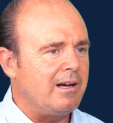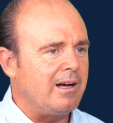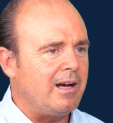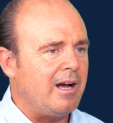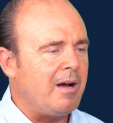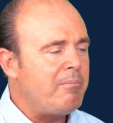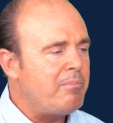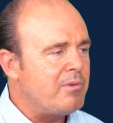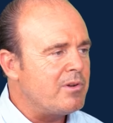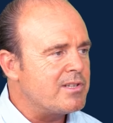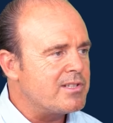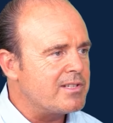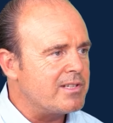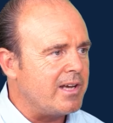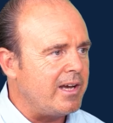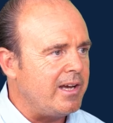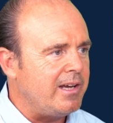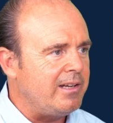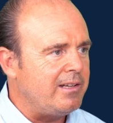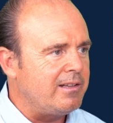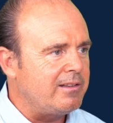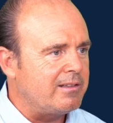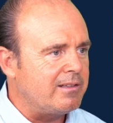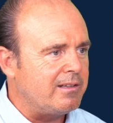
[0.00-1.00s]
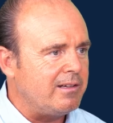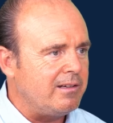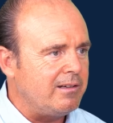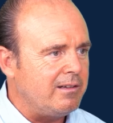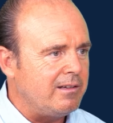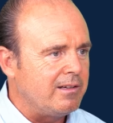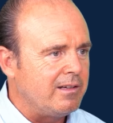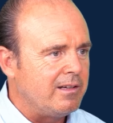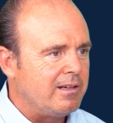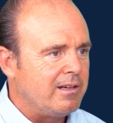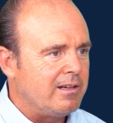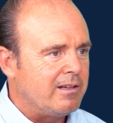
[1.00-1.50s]
appreciate
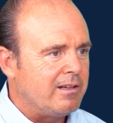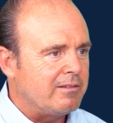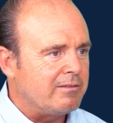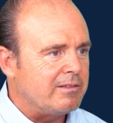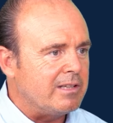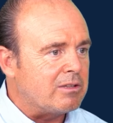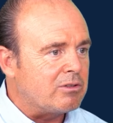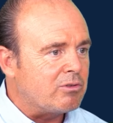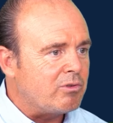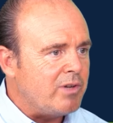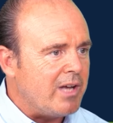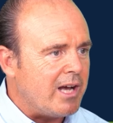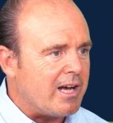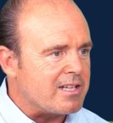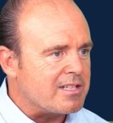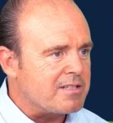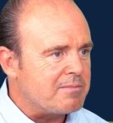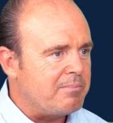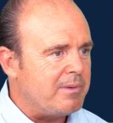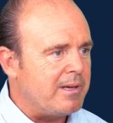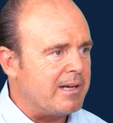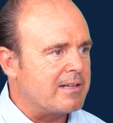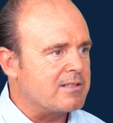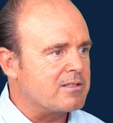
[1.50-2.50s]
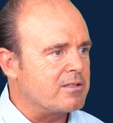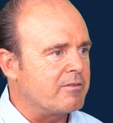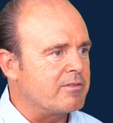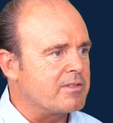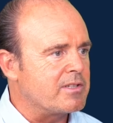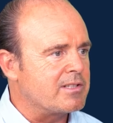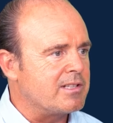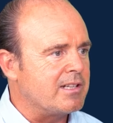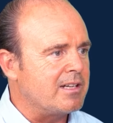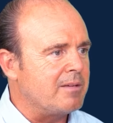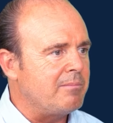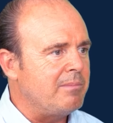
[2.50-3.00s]
the three aspects of
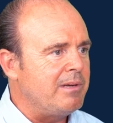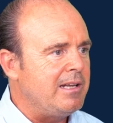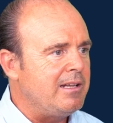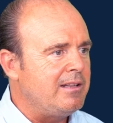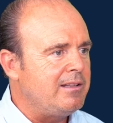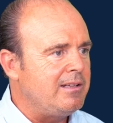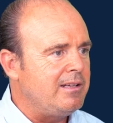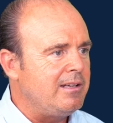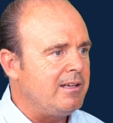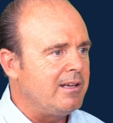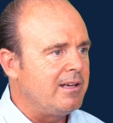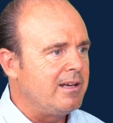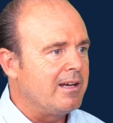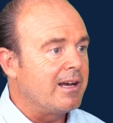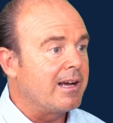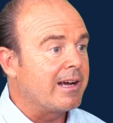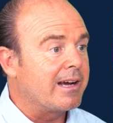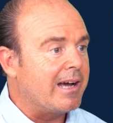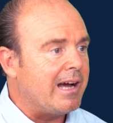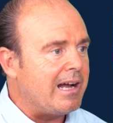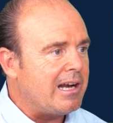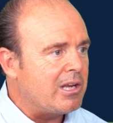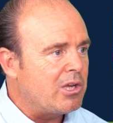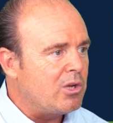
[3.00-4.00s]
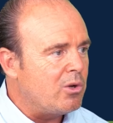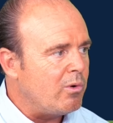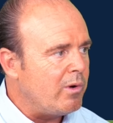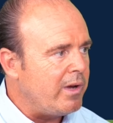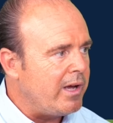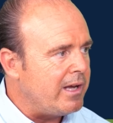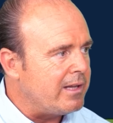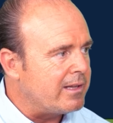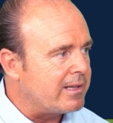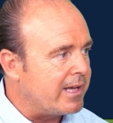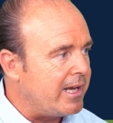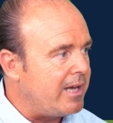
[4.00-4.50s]
sustainability,
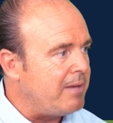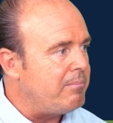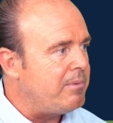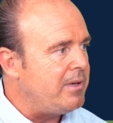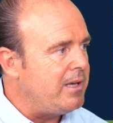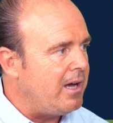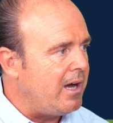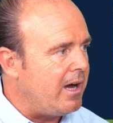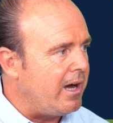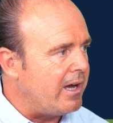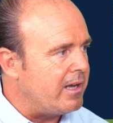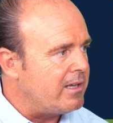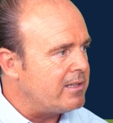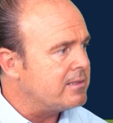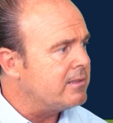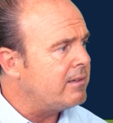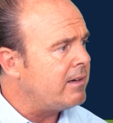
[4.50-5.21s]
calculate KPIs.